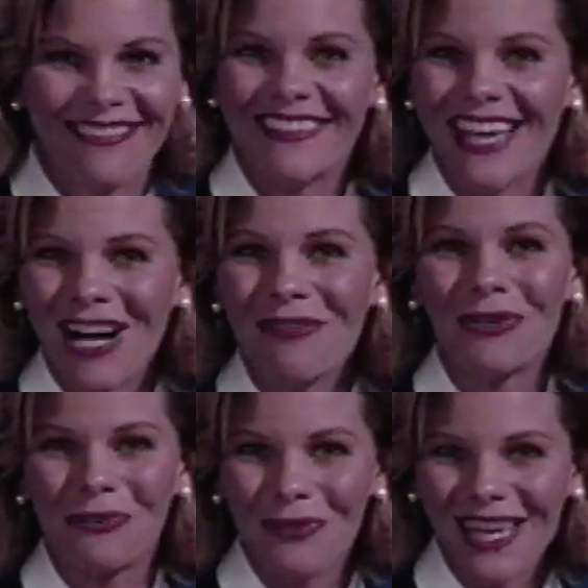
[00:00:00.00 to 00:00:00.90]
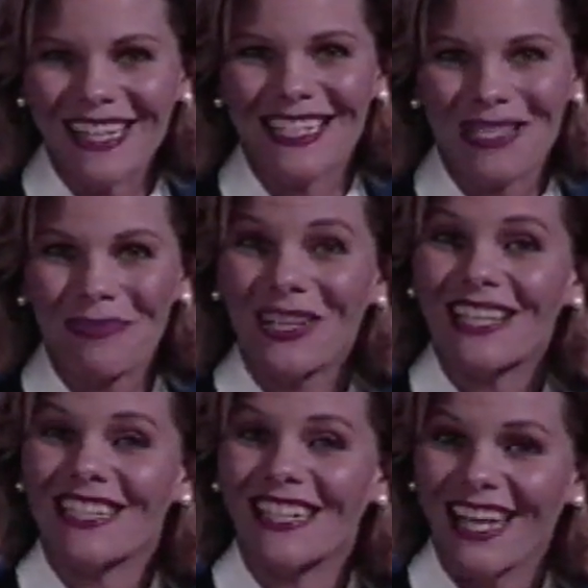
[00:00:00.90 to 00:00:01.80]
Now we're ready to
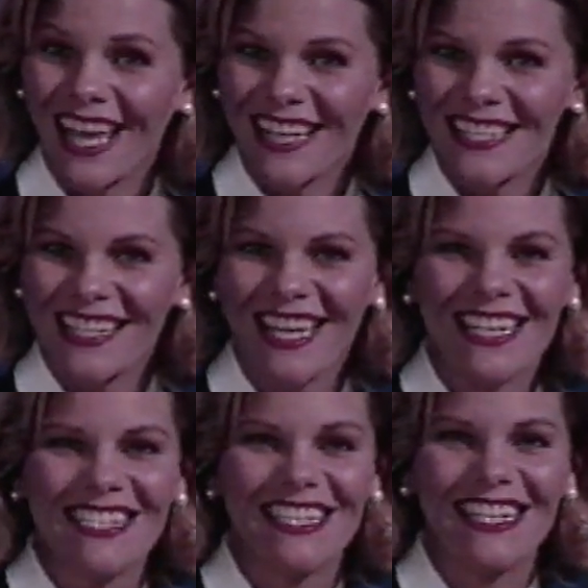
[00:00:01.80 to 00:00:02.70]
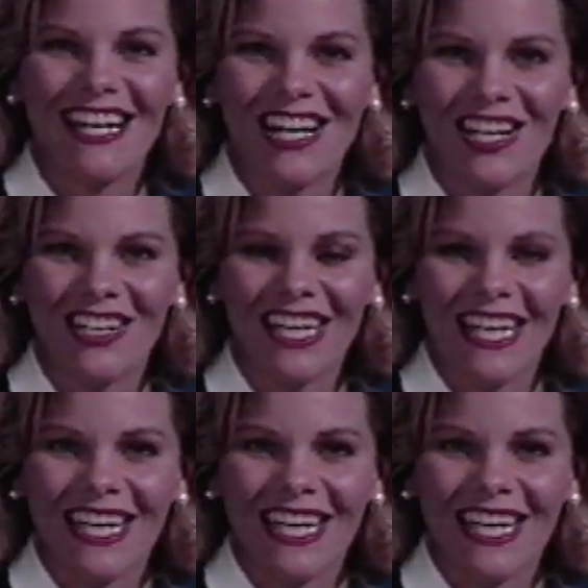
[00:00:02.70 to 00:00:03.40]
plug the enhanced IDE card